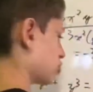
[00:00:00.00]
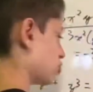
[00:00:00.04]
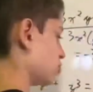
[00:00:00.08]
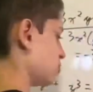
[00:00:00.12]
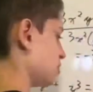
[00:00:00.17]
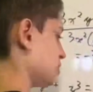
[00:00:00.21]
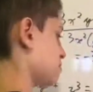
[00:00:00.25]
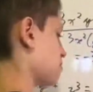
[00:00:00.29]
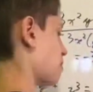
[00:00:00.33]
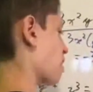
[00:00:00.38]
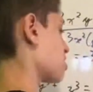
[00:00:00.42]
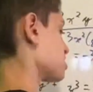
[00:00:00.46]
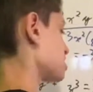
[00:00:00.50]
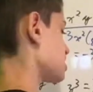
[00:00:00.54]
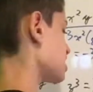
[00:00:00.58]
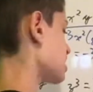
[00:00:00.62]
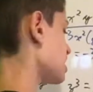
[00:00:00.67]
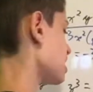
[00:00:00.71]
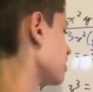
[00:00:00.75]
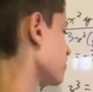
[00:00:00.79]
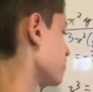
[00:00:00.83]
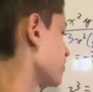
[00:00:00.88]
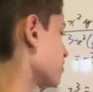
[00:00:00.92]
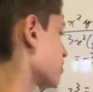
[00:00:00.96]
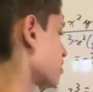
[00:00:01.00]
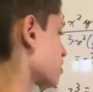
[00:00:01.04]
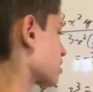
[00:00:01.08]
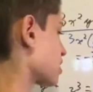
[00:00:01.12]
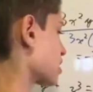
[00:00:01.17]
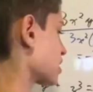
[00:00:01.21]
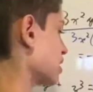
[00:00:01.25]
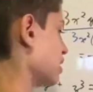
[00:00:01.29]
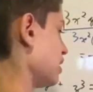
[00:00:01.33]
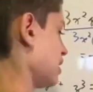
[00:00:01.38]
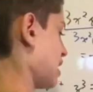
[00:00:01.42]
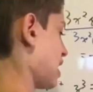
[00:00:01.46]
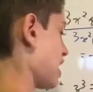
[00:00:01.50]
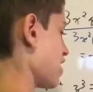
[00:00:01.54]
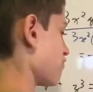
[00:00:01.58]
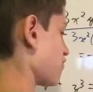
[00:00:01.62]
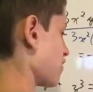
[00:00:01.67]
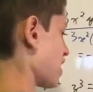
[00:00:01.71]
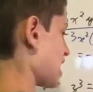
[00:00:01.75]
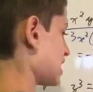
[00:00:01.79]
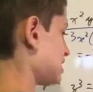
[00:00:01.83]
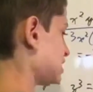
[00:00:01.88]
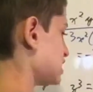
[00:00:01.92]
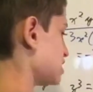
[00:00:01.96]
to be positive. If
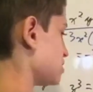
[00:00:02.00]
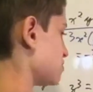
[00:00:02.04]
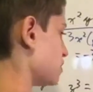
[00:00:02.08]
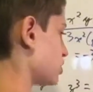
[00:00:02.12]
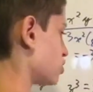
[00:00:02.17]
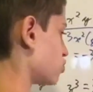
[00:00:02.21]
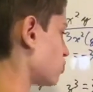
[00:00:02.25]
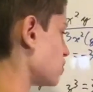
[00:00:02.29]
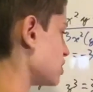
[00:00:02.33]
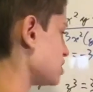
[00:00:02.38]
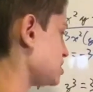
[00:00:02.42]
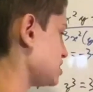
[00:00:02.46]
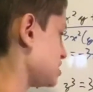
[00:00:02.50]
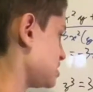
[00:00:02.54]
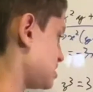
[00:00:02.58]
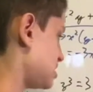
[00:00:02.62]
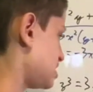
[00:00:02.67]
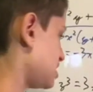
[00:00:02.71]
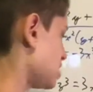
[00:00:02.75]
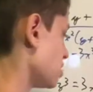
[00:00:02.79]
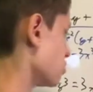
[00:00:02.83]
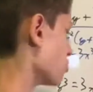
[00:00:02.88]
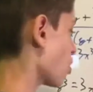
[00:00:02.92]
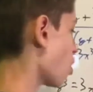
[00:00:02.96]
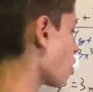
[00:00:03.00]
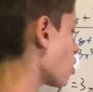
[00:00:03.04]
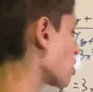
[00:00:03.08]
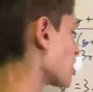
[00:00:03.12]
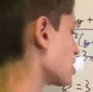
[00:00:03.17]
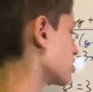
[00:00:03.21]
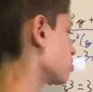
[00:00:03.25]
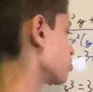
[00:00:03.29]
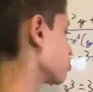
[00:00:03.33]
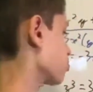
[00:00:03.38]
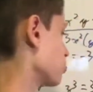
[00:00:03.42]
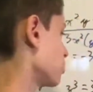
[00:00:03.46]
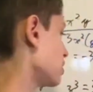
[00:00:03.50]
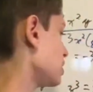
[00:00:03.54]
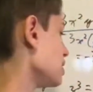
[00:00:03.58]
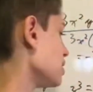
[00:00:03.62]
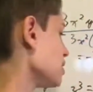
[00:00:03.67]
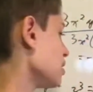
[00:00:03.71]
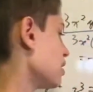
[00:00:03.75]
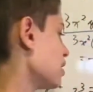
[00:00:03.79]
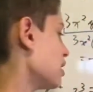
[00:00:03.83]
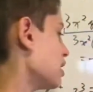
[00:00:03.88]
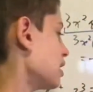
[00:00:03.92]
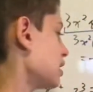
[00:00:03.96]
x is between 0 and 3,
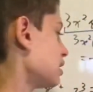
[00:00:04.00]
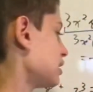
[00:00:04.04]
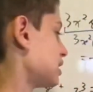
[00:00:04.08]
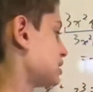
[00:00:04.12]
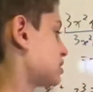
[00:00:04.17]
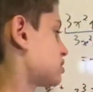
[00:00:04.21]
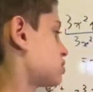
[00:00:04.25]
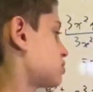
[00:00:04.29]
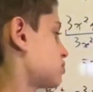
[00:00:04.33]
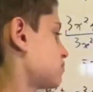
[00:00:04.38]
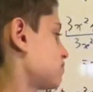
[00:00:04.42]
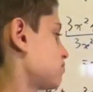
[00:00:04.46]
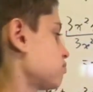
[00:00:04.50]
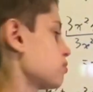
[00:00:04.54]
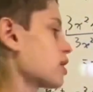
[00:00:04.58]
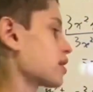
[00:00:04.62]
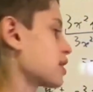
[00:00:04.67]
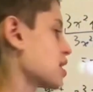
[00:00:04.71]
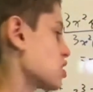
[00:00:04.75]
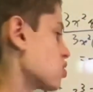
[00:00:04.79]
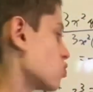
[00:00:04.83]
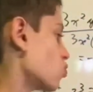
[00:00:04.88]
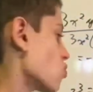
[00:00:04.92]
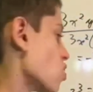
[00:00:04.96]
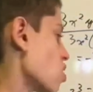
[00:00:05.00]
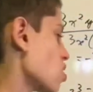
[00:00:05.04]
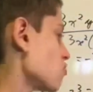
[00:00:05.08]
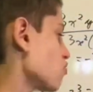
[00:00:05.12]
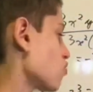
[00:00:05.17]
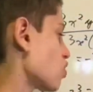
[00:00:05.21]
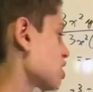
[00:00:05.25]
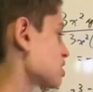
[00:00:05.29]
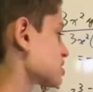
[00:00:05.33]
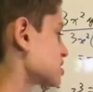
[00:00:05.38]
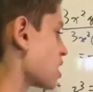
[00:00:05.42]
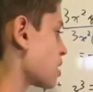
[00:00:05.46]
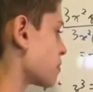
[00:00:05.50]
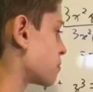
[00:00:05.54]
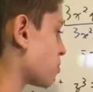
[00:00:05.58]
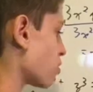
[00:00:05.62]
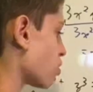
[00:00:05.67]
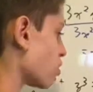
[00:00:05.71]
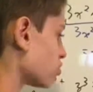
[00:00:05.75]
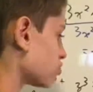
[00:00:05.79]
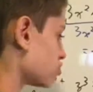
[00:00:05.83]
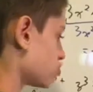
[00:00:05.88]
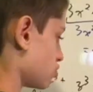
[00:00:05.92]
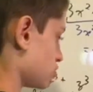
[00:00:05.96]
let's plug in 1, for
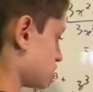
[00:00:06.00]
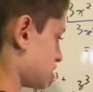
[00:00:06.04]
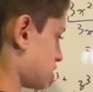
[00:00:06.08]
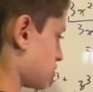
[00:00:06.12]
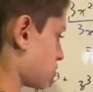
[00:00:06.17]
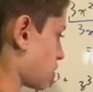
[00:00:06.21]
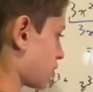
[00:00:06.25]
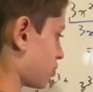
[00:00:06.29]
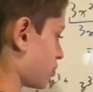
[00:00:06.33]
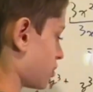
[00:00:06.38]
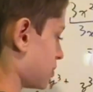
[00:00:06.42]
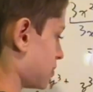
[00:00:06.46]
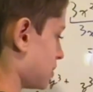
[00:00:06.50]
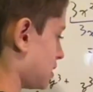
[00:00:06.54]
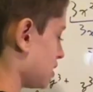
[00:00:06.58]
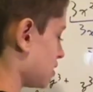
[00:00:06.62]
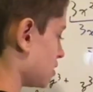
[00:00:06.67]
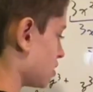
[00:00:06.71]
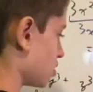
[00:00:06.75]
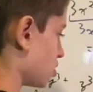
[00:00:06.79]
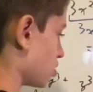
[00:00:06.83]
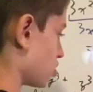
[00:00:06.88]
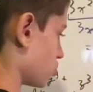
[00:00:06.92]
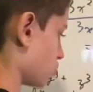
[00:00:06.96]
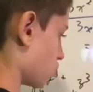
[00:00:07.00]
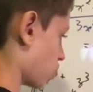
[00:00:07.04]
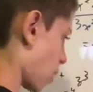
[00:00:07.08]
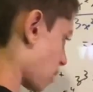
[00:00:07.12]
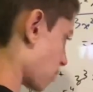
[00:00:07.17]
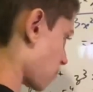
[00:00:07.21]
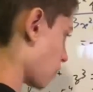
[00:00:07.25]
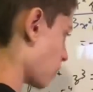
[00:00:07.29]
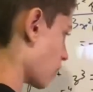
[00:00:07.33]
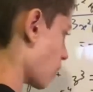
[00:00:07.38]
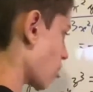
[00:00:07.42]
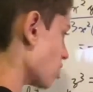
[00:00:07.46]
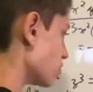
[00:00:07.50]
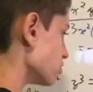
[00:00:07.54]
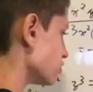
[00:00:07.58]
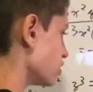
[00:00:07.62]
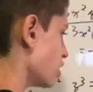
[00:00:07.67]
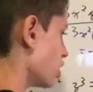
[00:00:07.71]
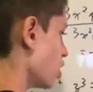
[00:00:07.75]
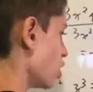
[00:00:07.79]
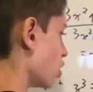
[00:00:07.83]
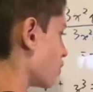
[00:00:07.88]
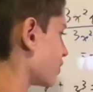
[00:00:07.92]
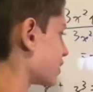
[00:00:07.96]
example, to see what we mean, what we want.
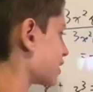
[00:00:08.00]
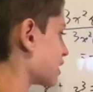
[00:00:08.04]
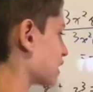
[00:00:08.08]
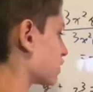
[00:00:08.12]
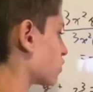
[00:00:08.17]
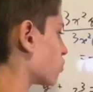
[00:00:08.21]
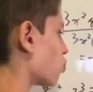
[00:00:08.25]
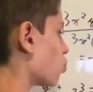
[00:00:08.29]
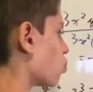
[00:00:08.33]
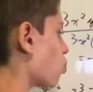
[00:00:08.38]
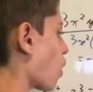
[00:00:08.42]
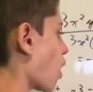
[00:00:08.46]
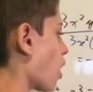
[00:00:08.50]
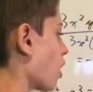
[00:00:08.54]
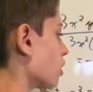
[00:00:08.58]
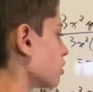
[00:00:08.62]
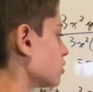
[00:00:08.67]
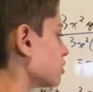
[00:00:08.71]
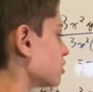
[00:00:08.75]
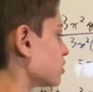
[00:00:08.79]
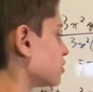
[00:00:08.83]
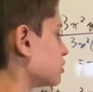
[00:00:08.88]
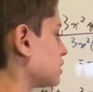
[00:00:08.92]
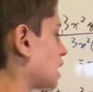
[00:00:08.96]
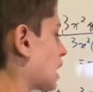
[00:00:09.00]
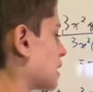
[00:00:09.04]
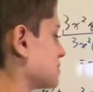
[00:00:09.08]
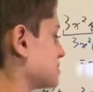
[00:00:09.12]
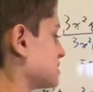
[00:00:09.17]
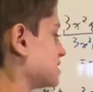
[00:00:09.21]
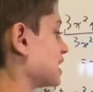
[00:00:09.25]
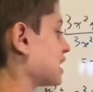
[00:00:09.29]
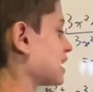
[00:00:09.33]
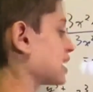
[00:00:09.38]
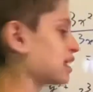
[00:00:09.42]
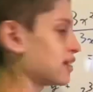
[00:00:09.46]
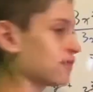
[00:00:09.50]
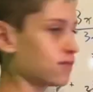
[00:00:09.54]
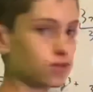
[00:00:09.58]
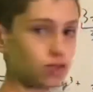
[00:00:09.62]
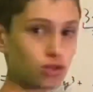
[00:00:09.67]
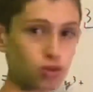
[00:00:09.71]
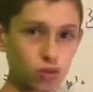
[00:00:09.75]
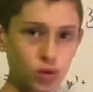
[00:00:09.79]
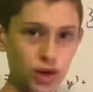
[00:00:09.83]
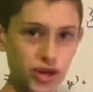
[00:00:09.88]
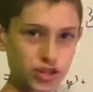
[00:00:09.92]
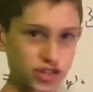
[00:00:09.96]
We get 1 times negative 2,
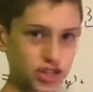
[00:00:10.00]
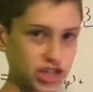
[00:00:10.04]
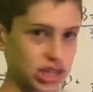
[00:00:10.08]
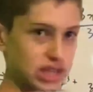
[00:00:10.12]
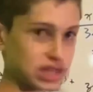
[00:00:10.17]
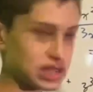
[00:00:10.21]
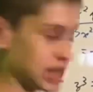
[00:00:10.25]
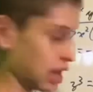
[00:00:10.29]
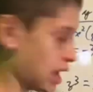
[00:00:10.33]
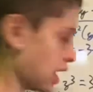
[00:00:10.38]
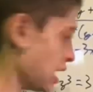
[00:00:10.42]
which is